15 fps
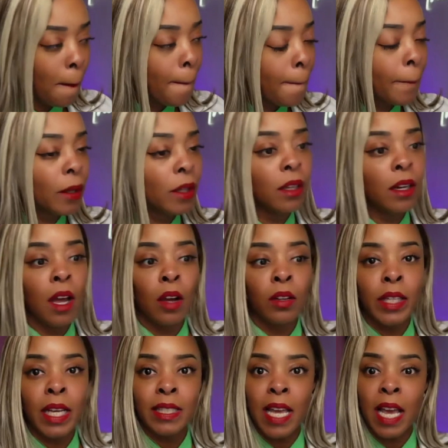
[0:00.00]
You know,
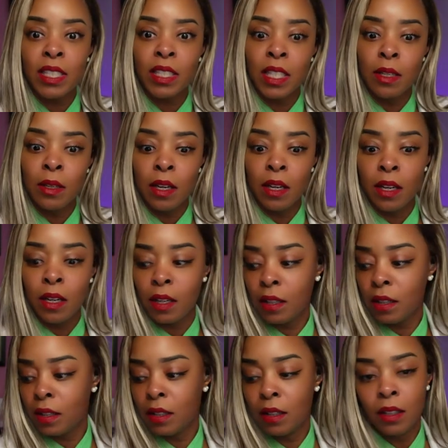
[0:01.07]
that's how she uh
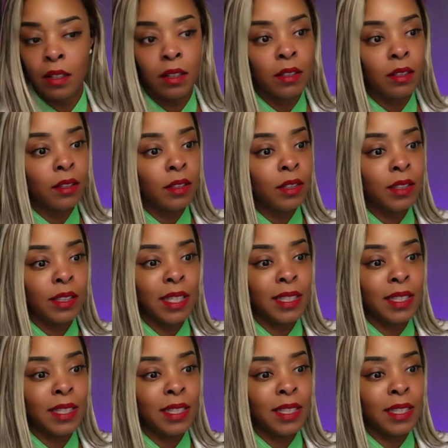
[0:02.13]
she